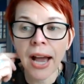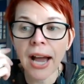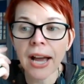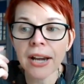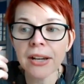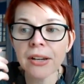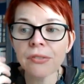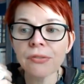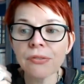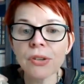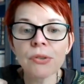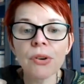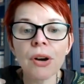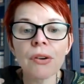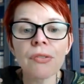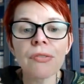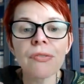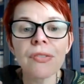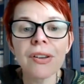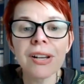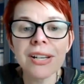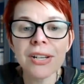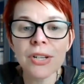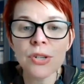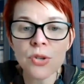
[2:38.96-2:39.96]
And if you are
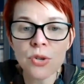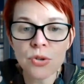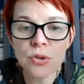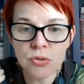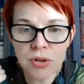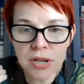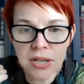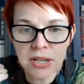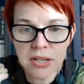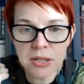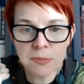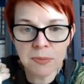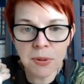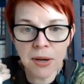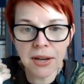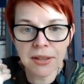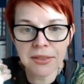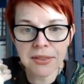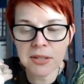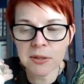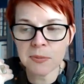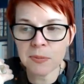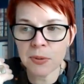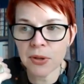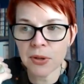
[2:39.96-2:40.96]
feeling triggered by
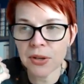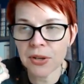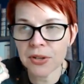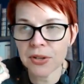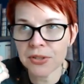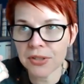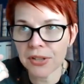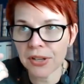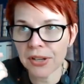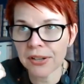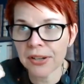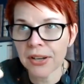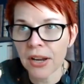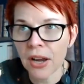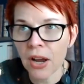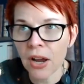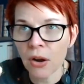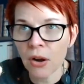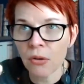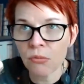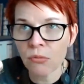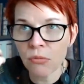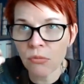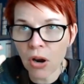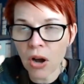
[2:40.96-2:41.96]
this person,
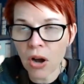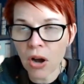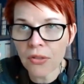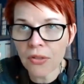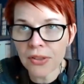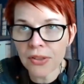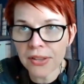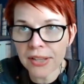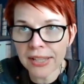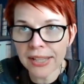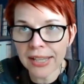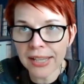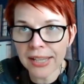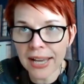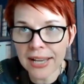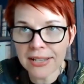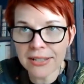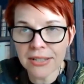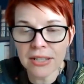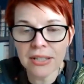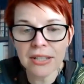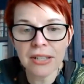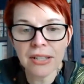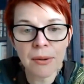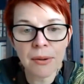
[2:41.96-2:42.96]
rather than get
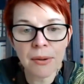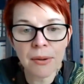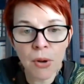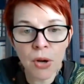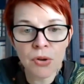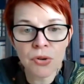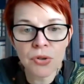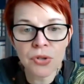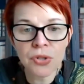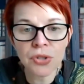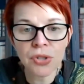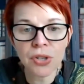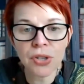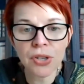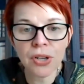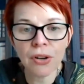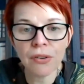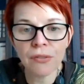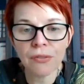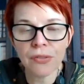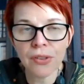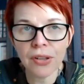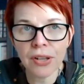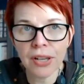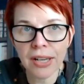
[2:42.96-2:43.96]
into the emotion
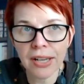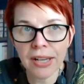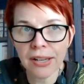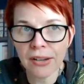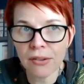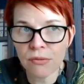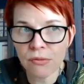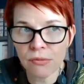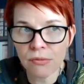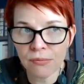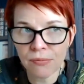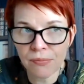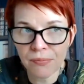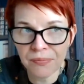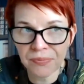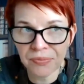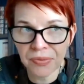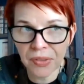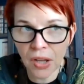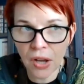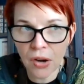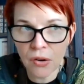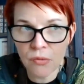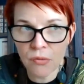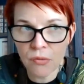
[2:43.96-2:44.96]
of the
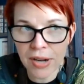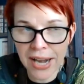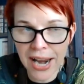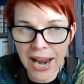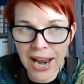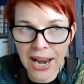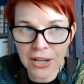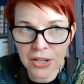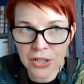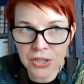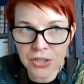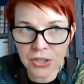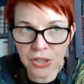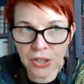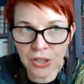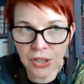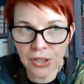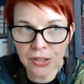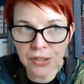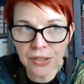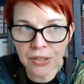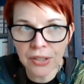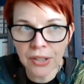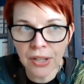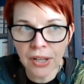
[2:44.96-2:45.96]

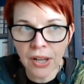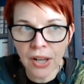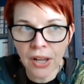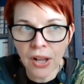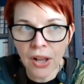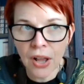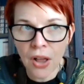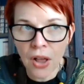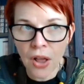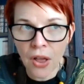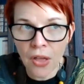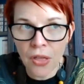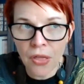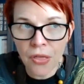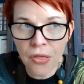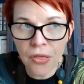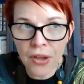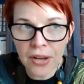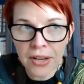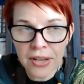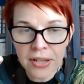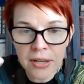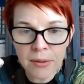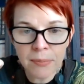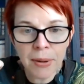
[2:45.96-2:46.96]
reaction,
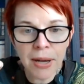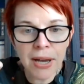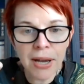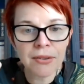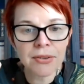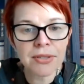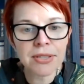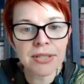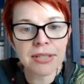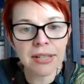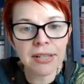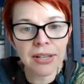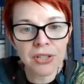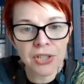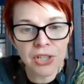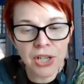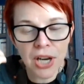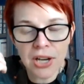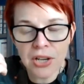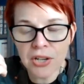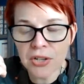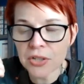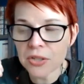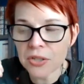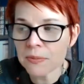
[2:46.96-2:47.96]
think about it,
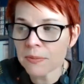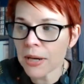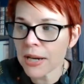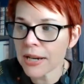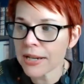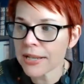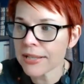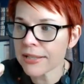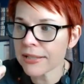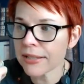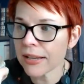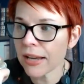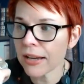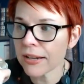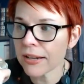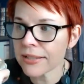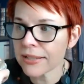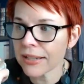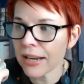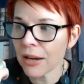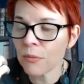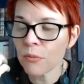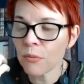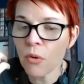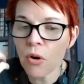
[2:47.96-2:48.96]
change your mindset. And it's
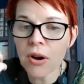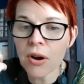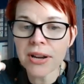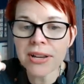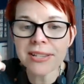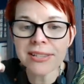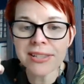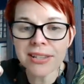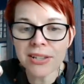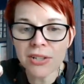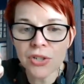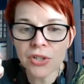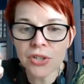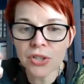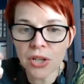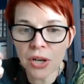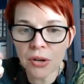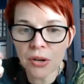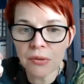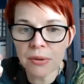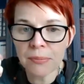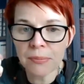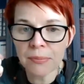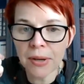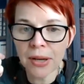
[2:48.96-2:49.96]
like, what is this
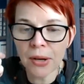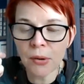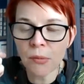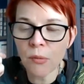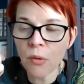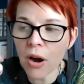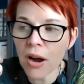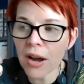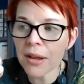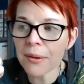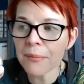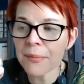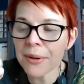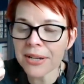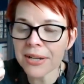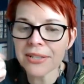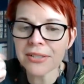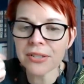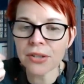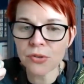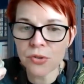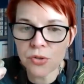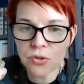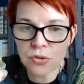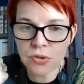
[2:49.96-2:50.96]
showing me? Why am I
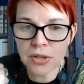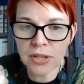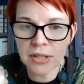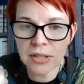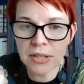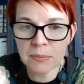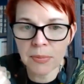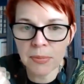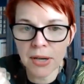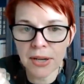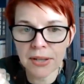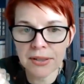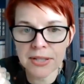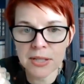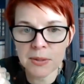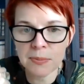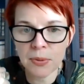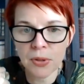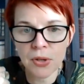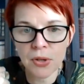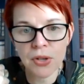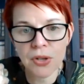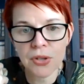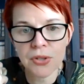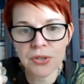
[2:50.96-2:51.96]
so triggered by this
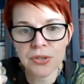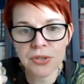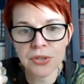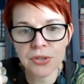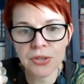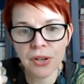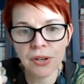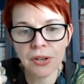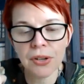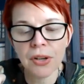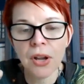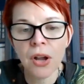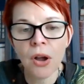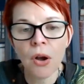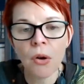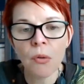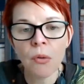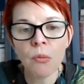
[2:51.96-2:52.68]
person?